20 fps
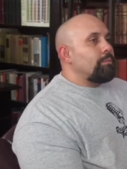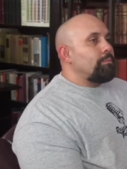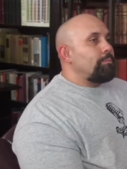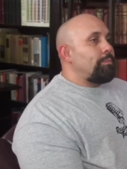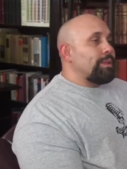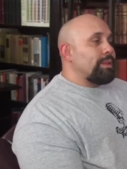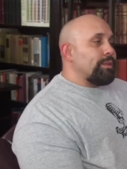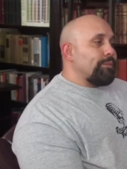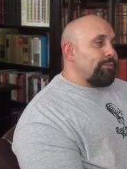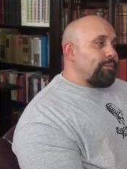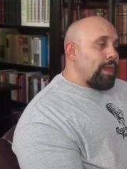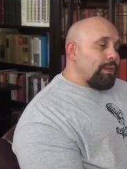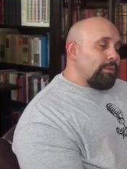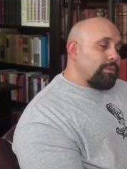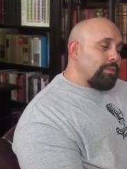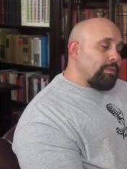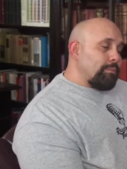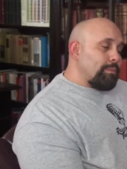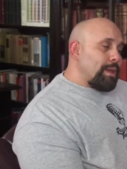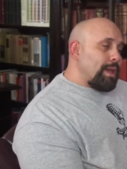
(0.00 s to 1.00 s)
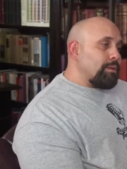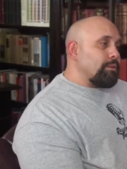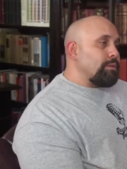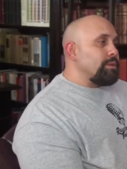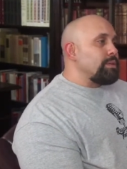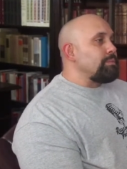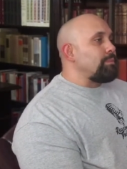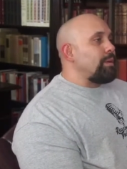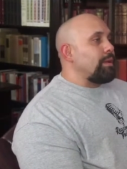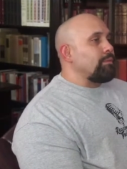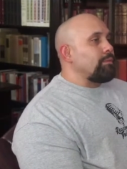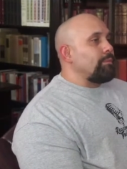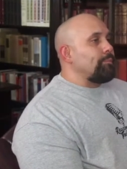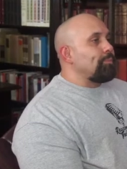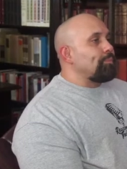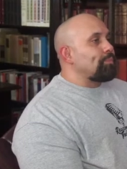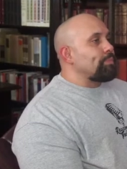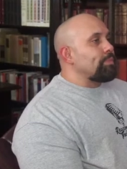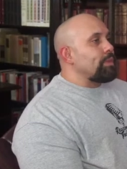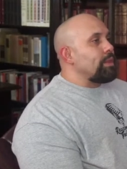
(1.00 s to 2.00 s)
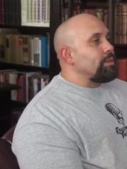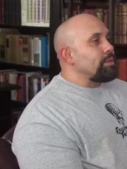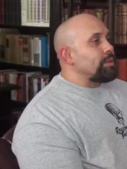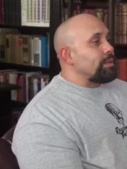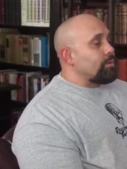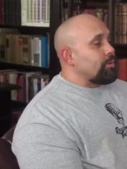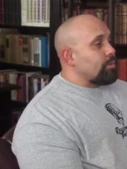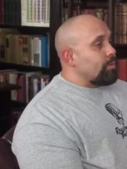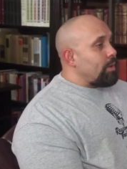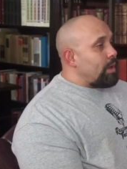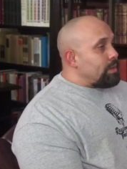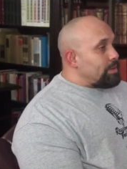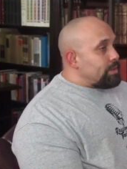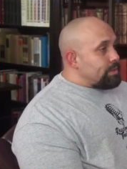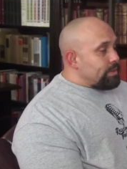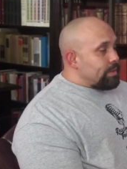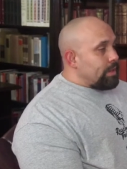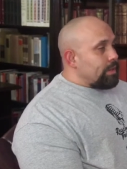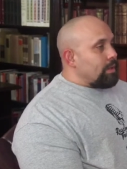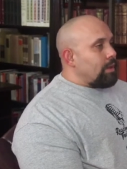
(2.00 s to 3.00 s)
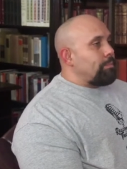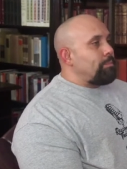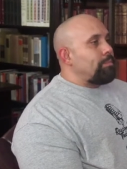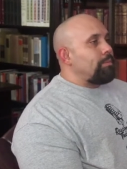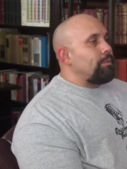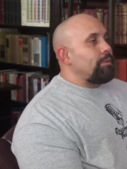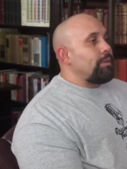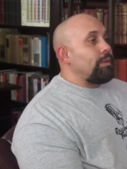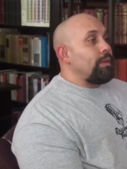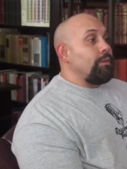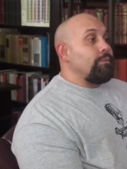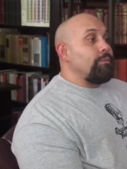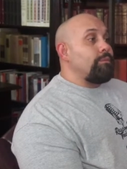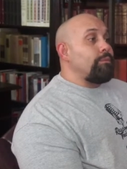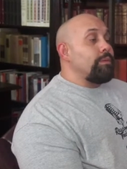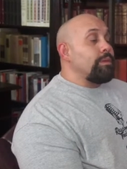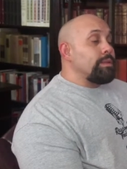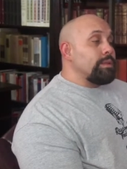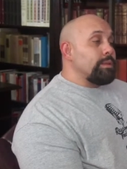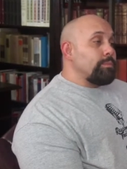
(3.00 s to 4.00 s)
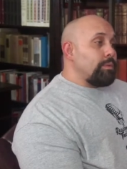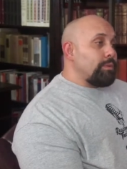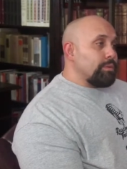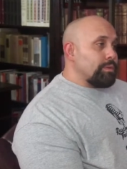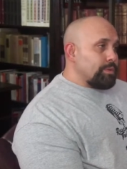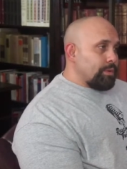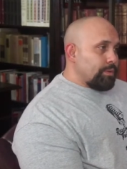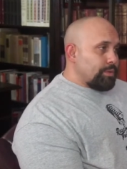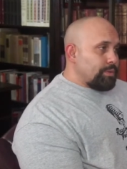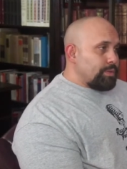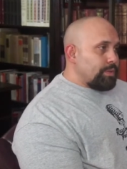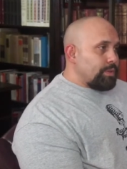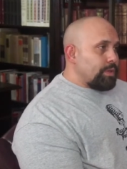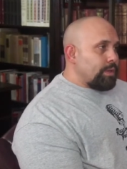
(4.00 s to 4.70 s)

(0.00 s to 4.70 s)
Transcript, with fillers: But the fact of the matter is, Michael, is that Christ set up a visible church